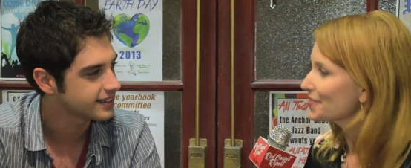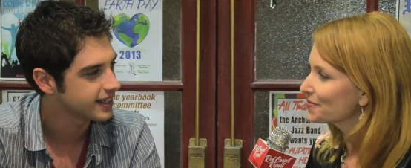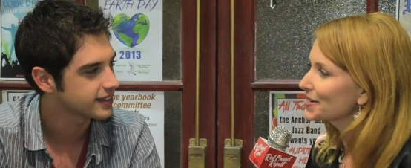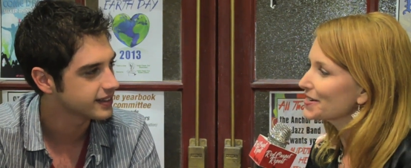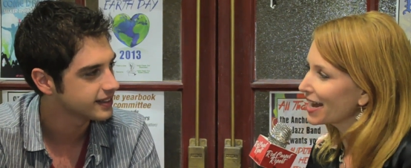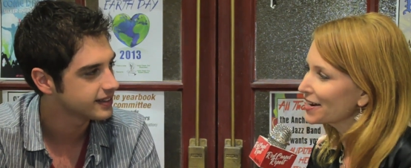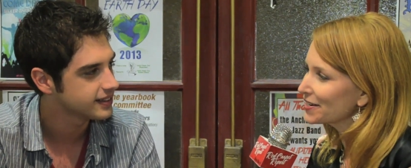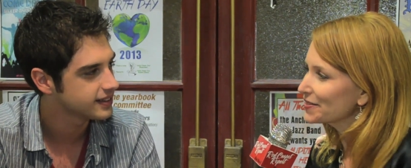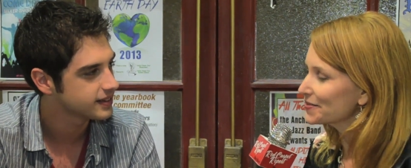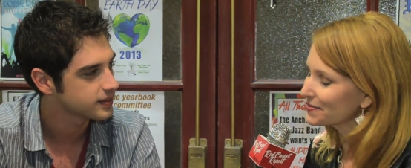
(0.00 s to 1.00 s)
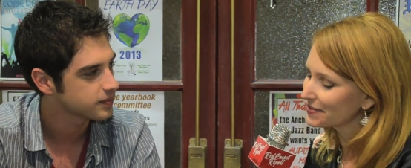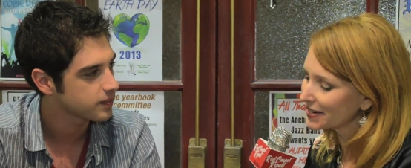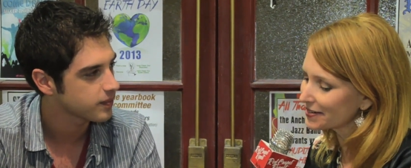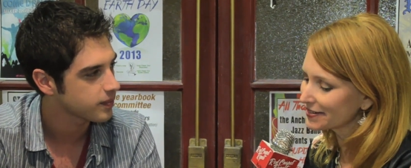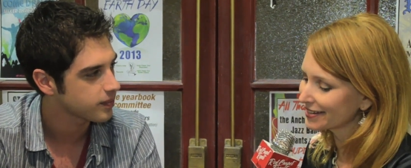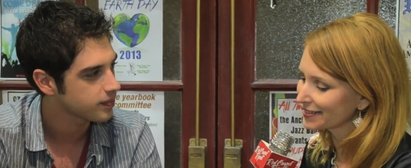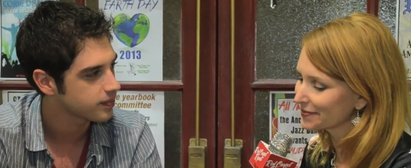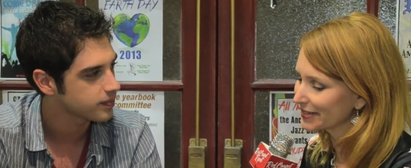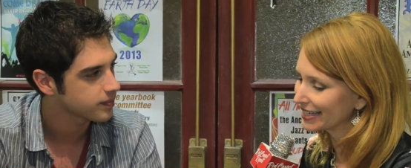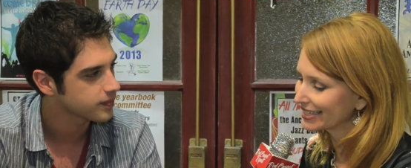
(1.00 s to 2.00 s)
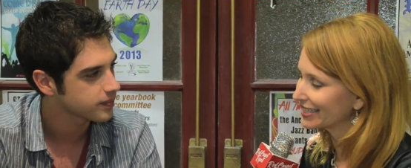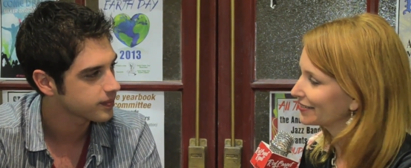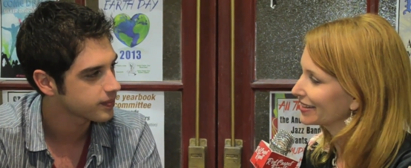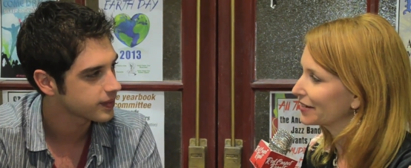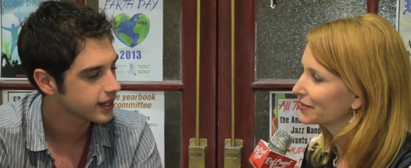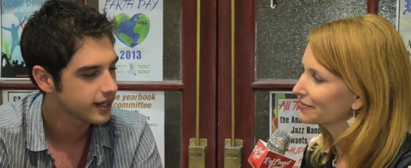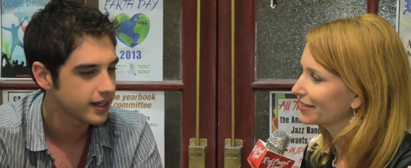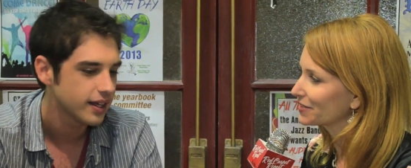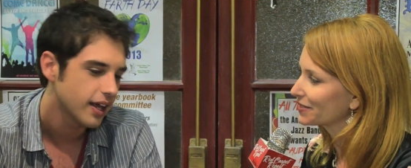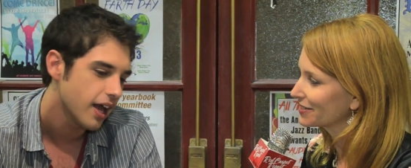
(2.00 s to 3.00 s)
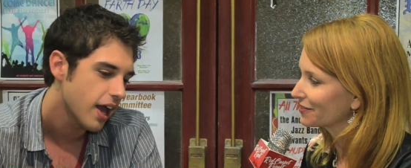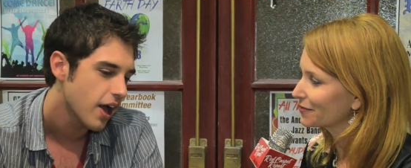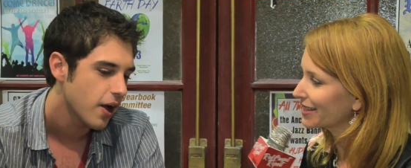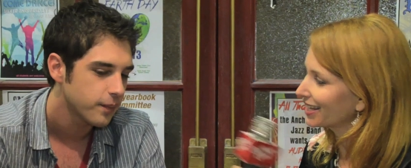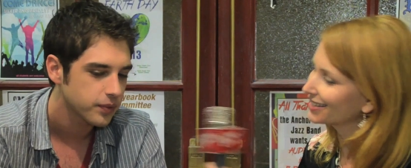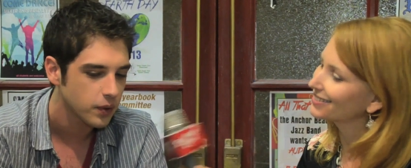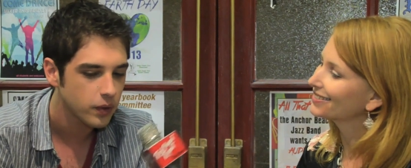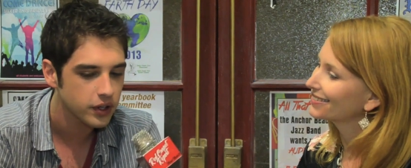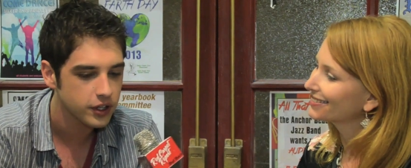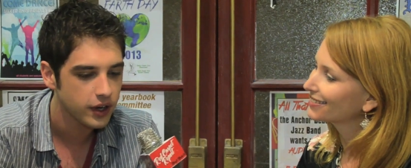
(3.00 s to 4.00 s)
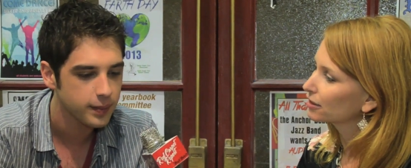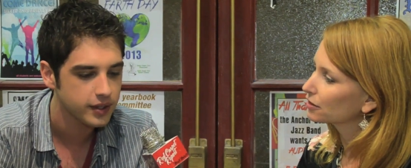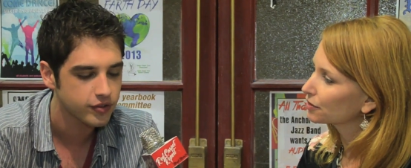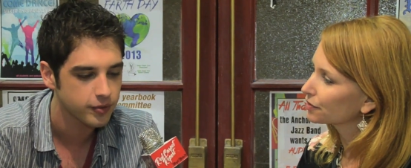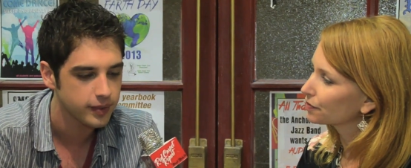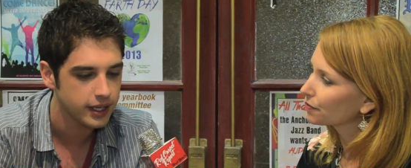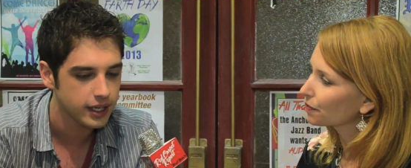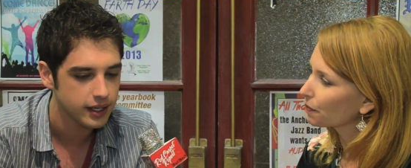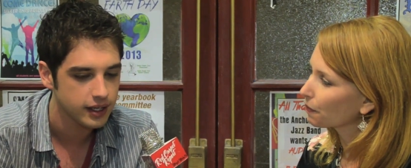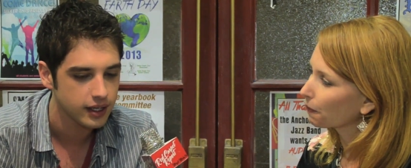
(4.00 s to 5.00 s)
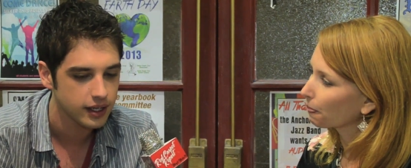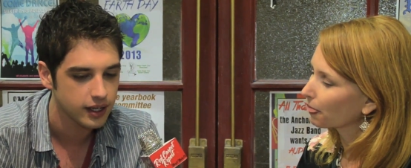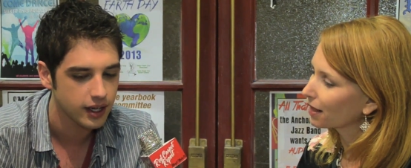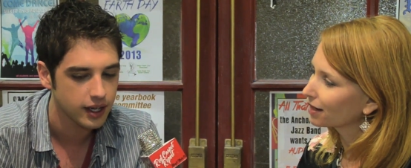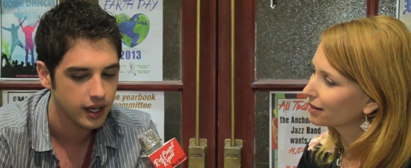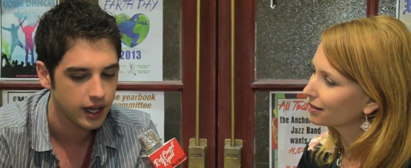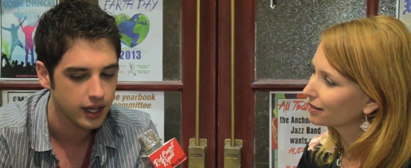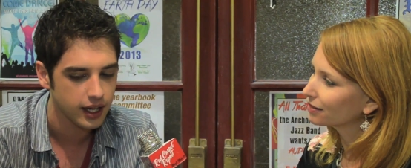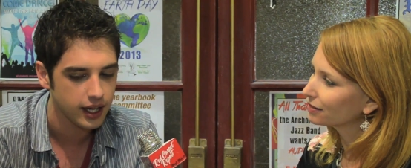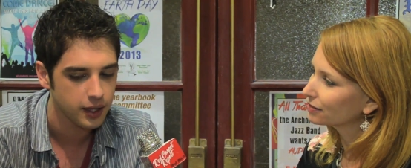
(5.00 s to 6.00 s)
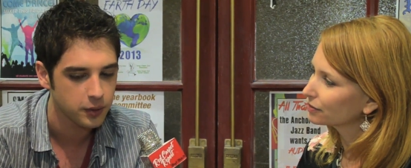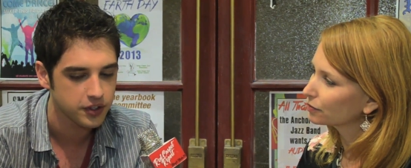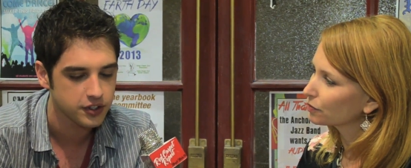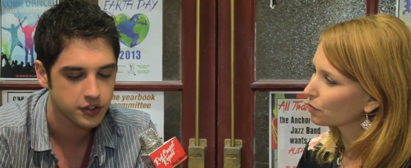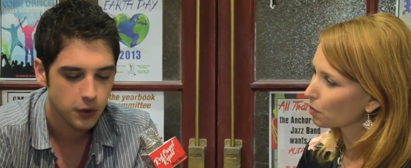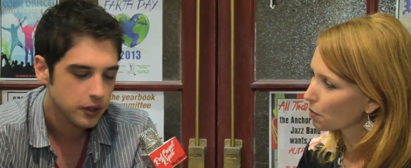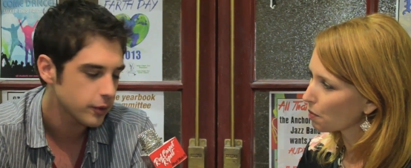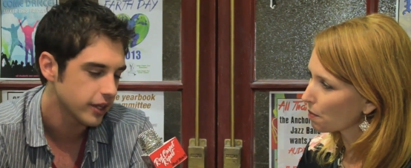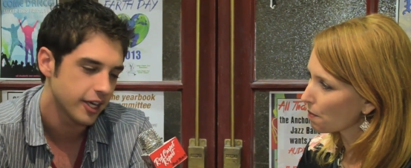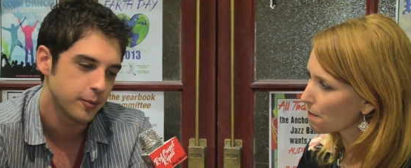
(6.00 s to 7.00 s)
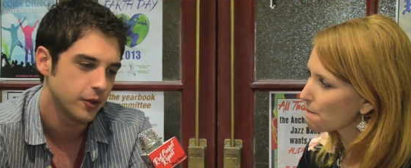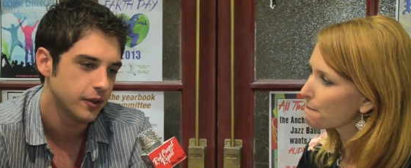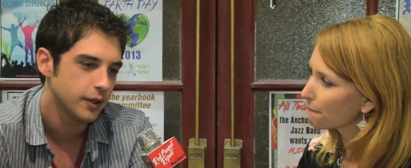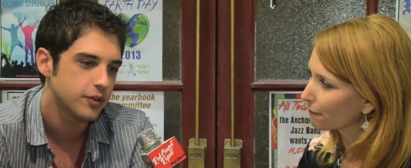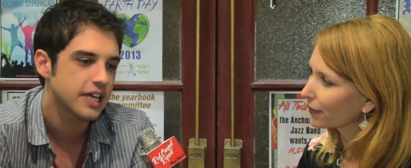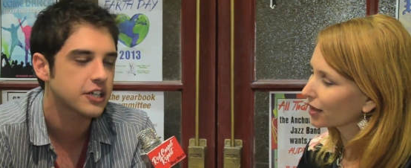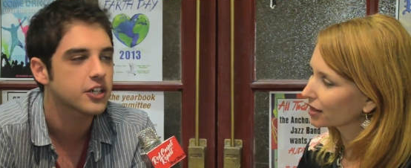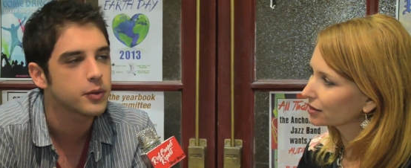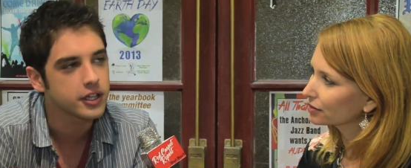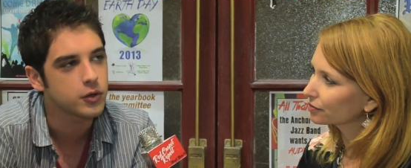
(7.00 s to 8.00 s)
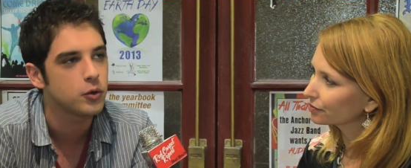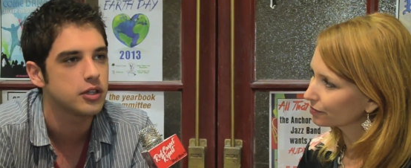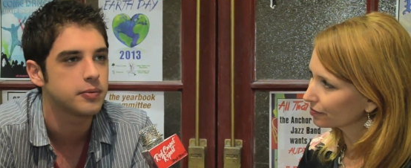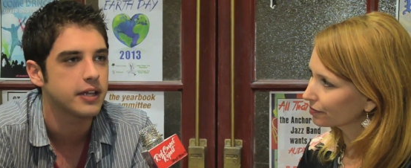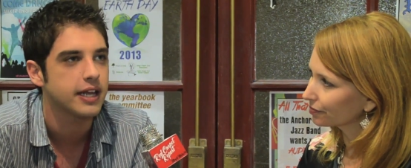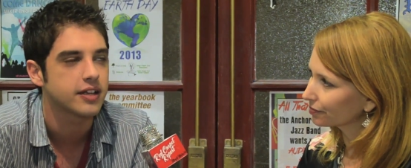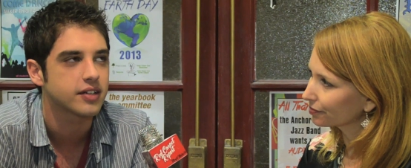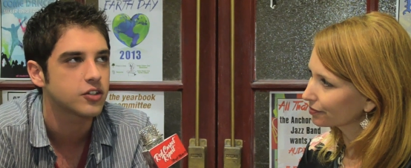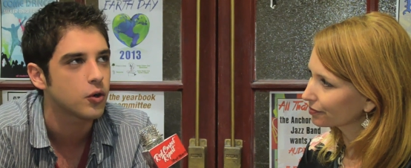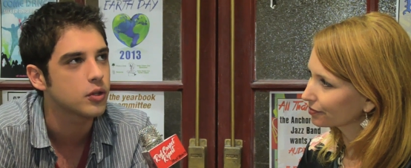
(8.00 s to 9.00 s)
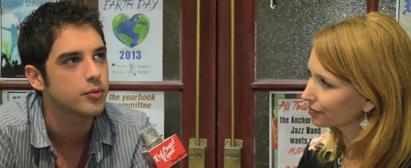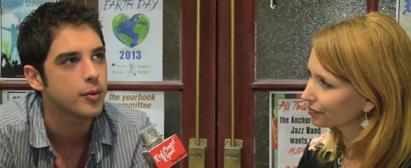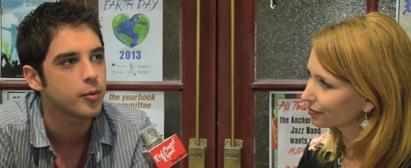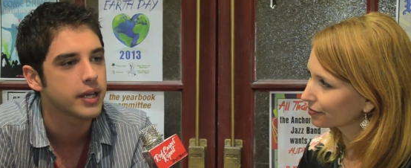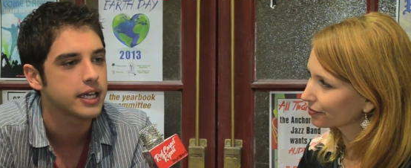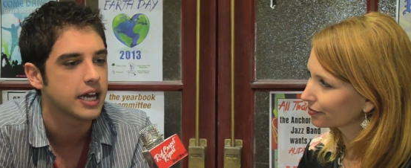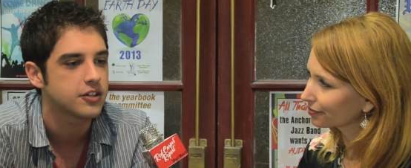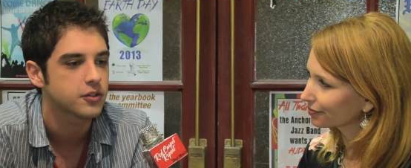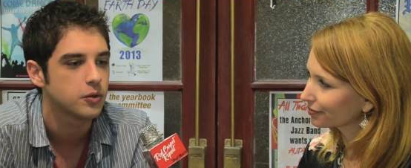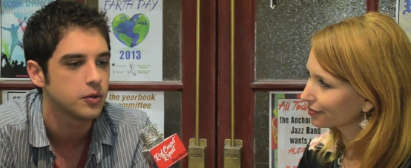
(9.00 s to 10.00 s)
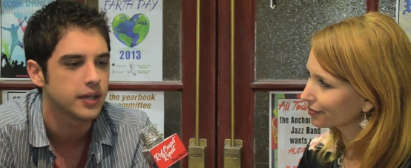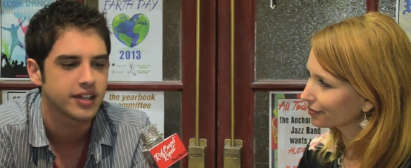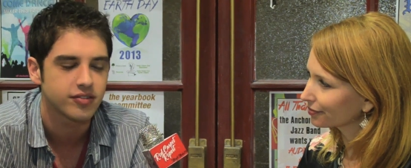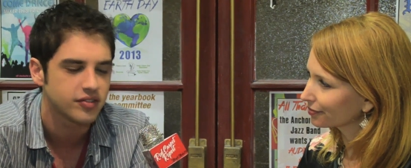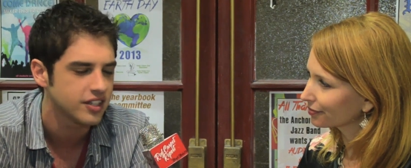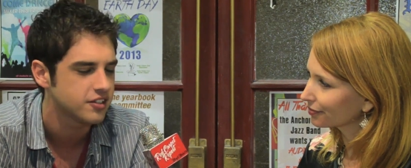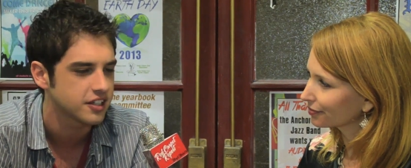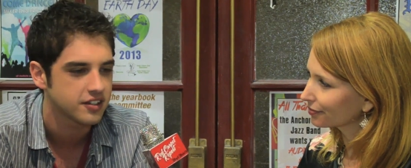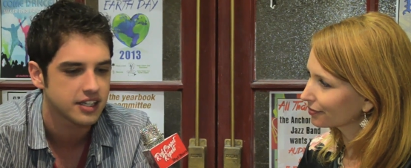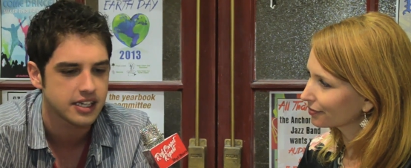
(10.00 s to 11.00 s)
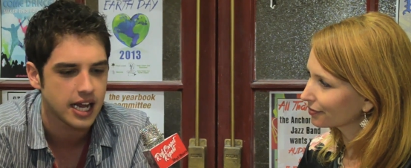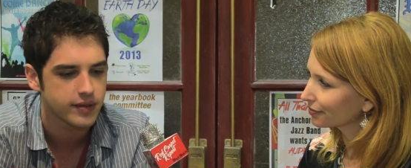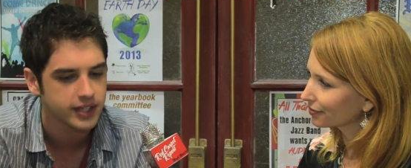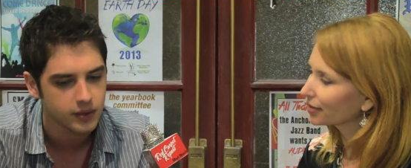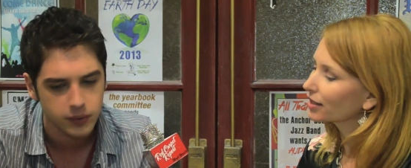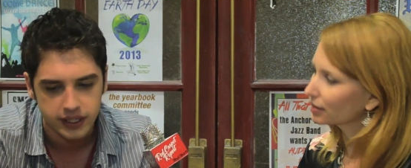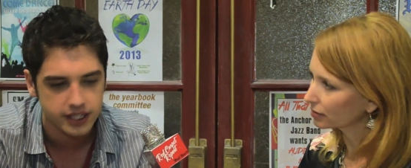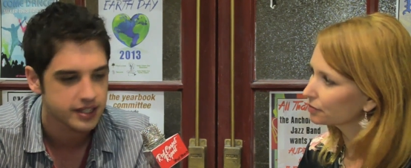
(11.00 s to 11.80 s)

Speaker 1: exactly. what how do you how do you tell someone how to deal with that what advice would you give about that well you know i mean for me
Speaker 2: it was totally relatable. It was actually really cool to play because I totally remember being in high school, like 15, 16, having a really